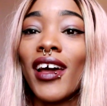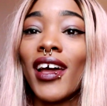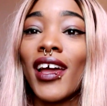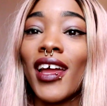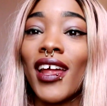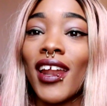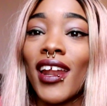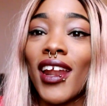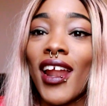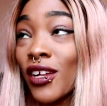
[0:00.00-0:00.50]

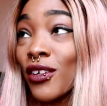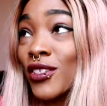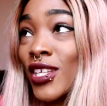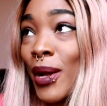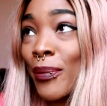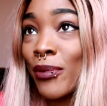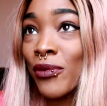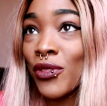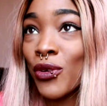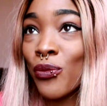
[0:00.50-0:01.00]
and on
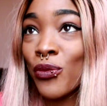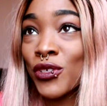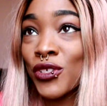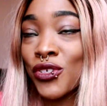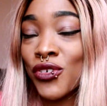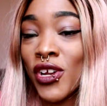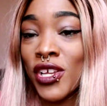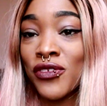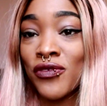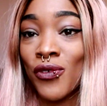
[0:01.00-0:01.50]
top of the
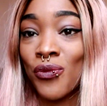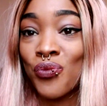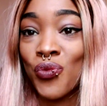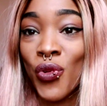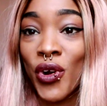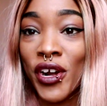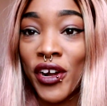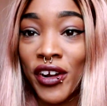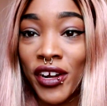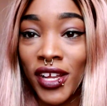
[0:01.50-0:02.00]
stress from
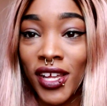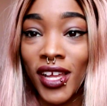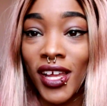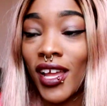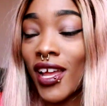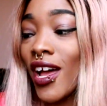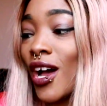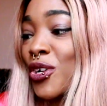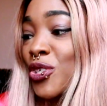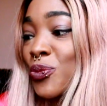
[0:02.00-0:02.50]
work,
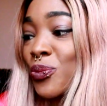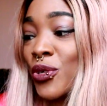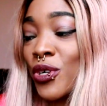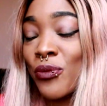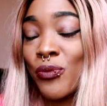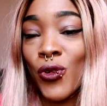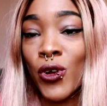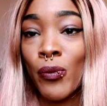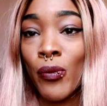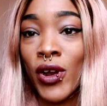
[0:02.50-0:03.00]
I was
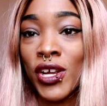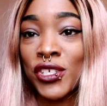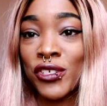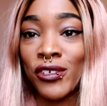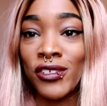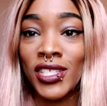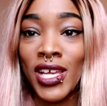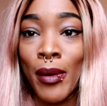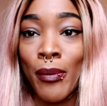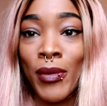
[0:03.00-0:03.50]
putting more pressure
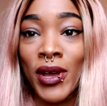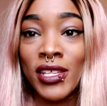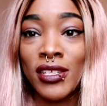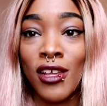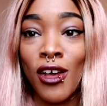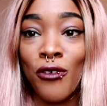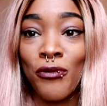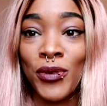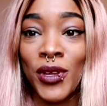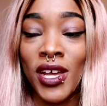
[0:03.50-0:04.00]
on top of
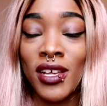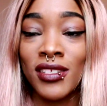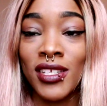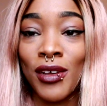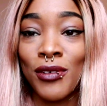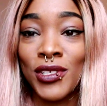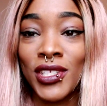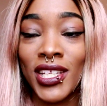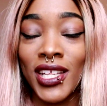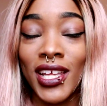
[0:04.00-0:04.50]
myself because
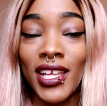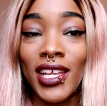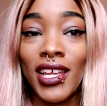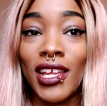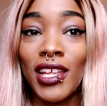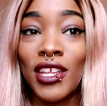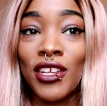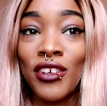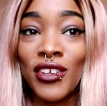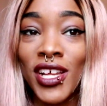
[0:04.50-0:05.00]
I was like,
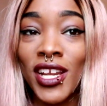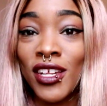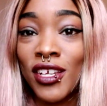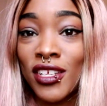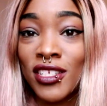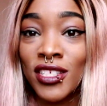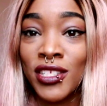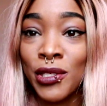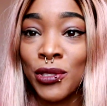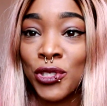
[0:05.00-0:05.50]
you're not a
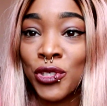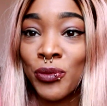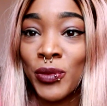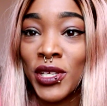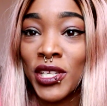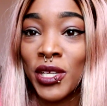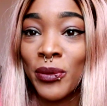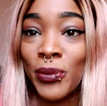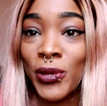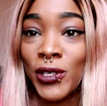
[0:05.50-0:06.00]
good social
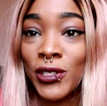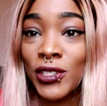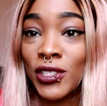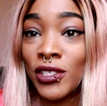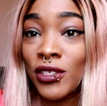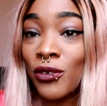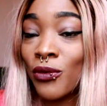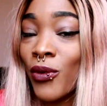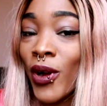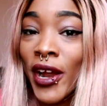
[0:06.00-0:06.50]
media
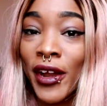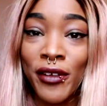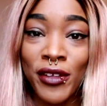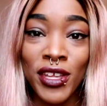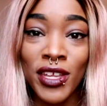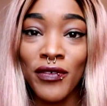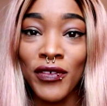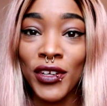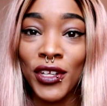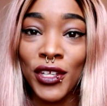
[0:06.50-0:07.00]
person. Why are you
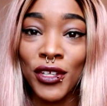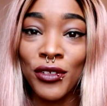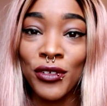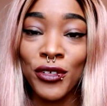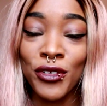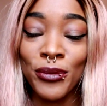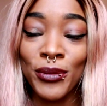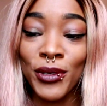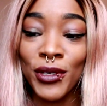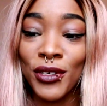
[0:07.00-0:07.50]
even a
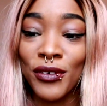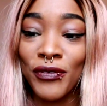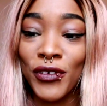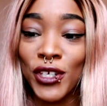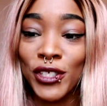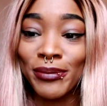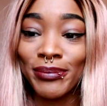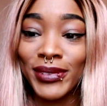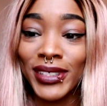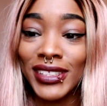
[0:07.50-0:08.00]
YouTuber in the
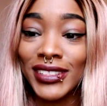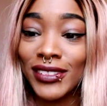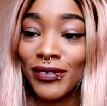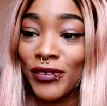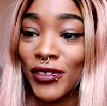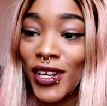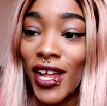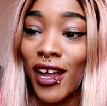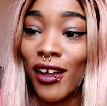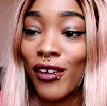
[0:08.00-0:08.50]
first place if
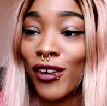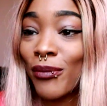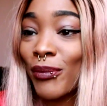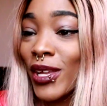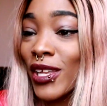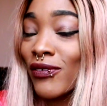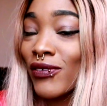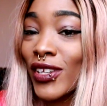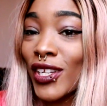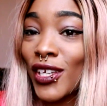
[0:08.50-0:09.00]
you're not going to
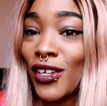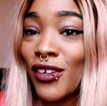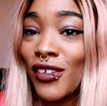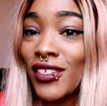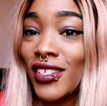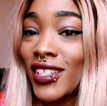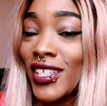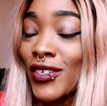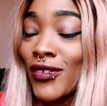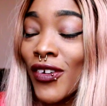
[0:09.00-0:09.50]
make videos
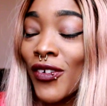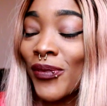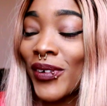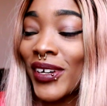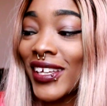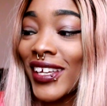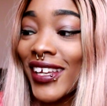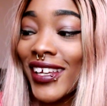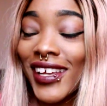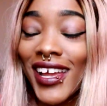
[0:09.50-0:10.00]
and leave
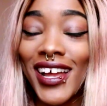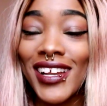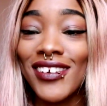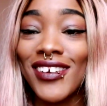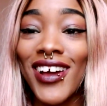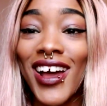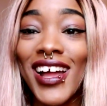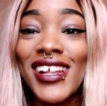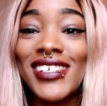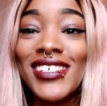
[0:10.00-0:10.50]
everybody hanging? I don't
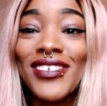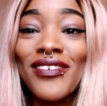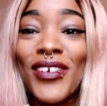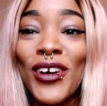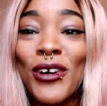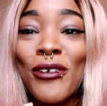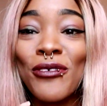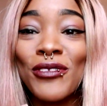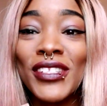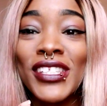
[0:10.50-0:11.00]
know. I just
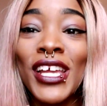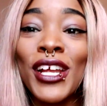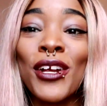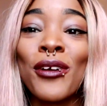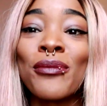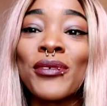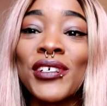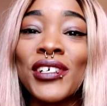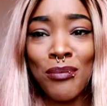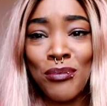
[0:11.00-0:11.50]
felt
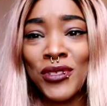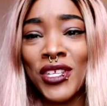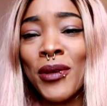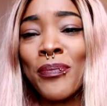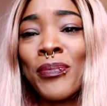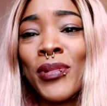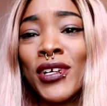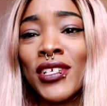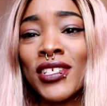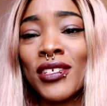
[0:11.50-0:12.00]
terrible. I'm the
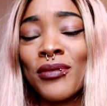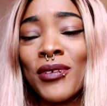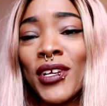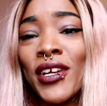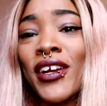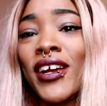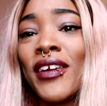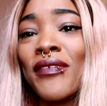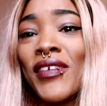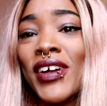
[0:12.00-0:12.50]
type person
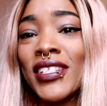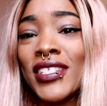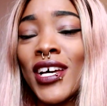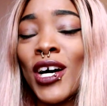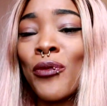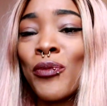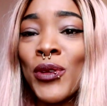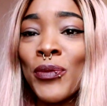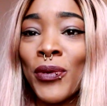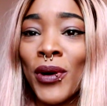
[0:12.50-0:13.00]
where if I
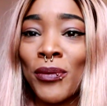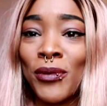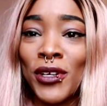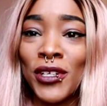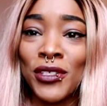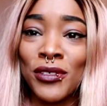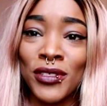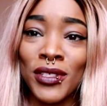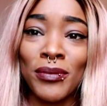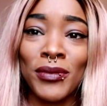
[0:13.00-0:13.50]
tell people I'm going
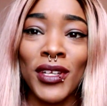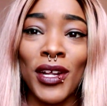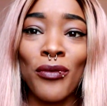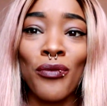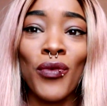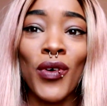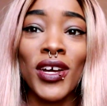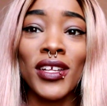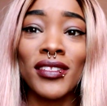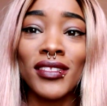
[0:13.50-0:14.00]
to do something I
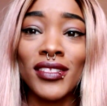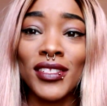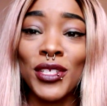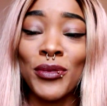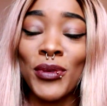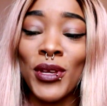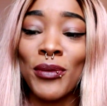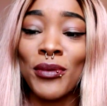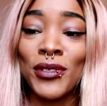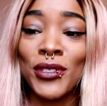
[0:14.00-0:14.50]
want to
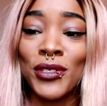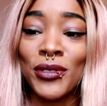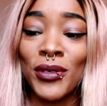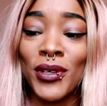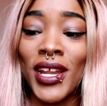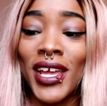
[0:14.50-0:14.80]
be able to do